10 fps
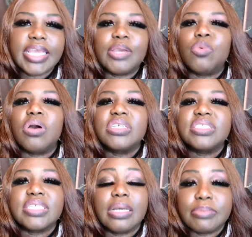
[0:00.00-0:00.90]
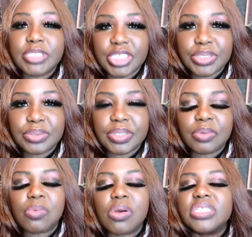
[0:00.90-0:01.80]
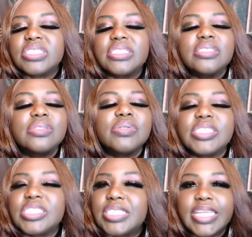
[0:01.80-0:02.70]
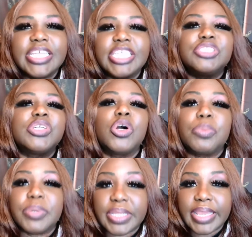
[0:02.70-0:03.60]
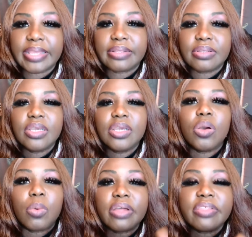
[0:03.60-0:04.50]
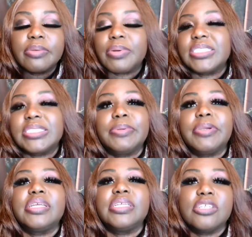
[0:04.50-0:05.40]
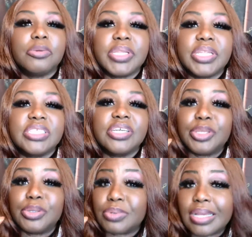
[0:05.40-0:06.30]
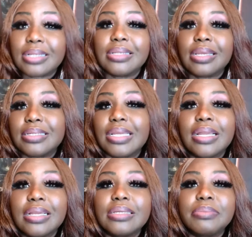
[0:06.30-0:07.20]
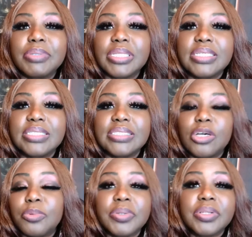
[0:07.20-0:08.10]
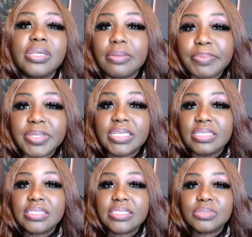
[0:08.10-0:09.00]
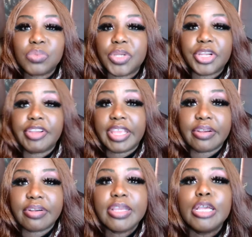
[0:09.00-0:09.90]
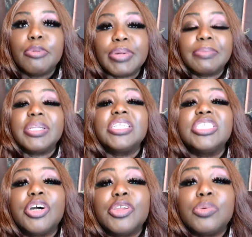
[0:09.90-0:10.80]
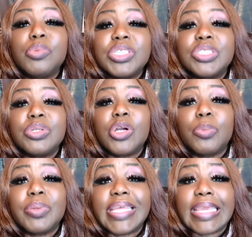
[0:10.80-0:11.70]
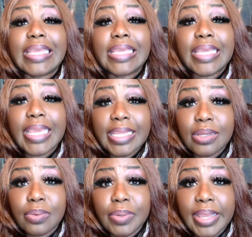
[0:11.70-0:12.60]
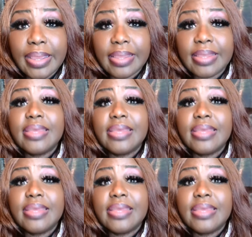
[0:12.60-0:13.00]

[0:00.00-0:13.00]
it wants to come to you. It needs you to open the gate. Wealth and prosperity told me to tell you, knock, knock, knock, please open up because we're here. But I'm going to tell you what to do to open that gate, okay?